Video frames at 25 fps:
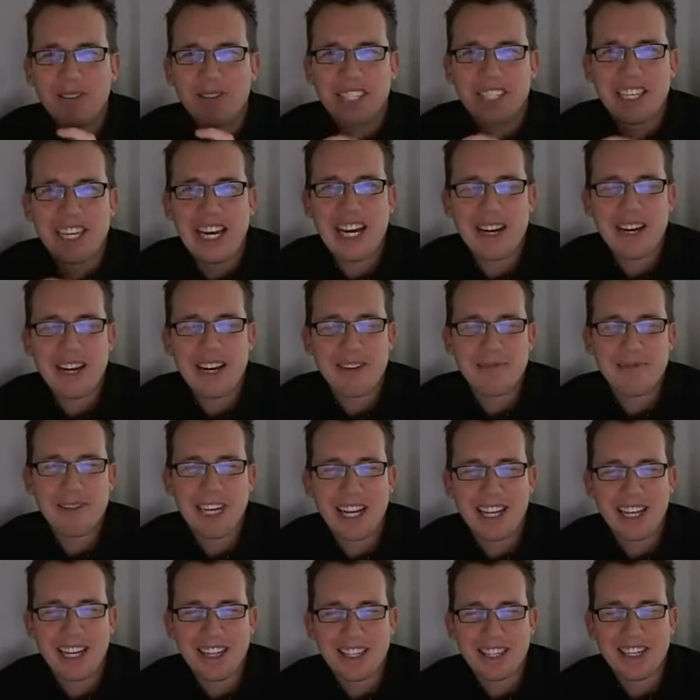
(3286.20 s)
love the gap.
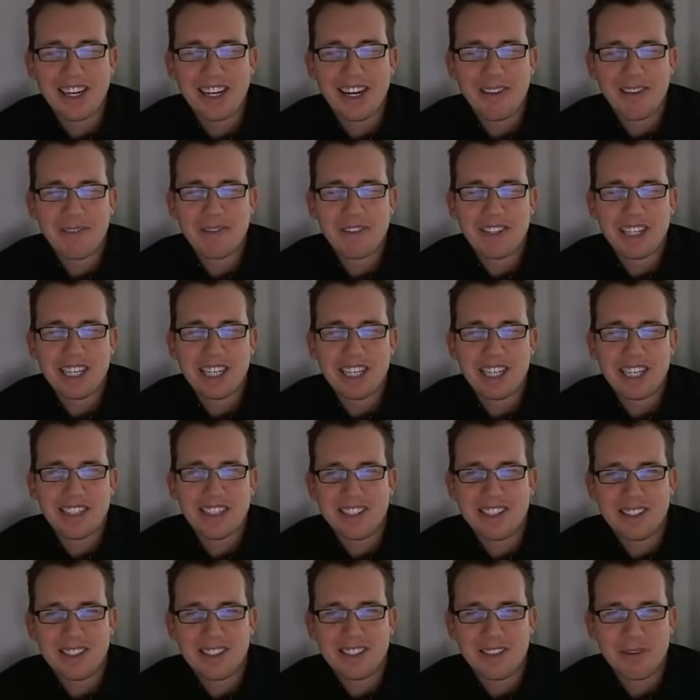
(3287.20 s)
I like the
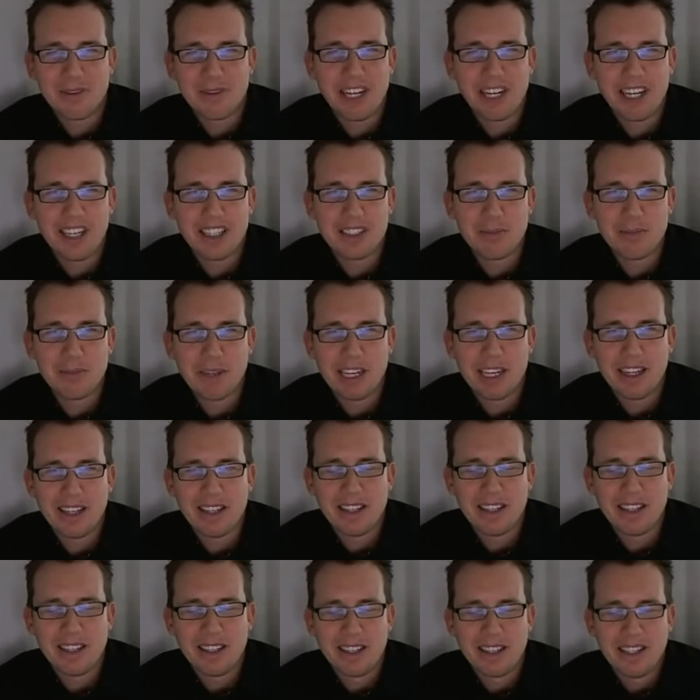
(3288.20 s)
conflict. It defines
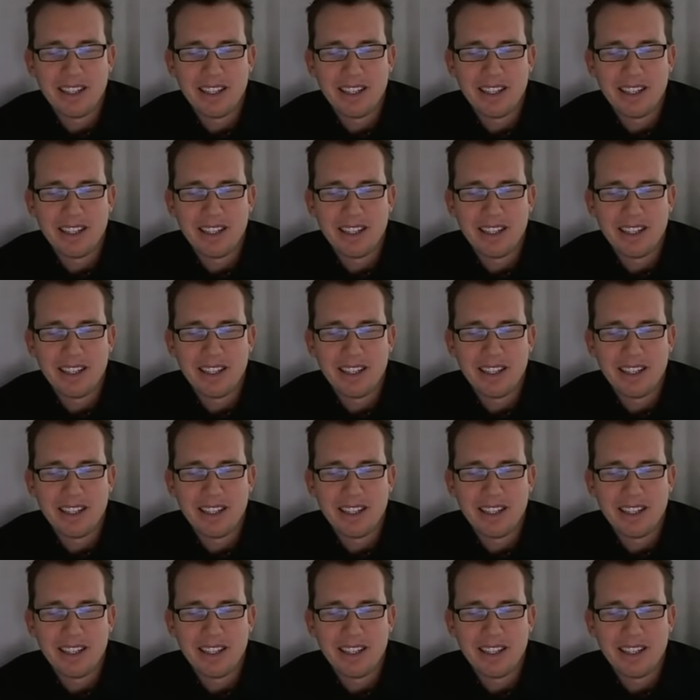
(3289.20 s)
me.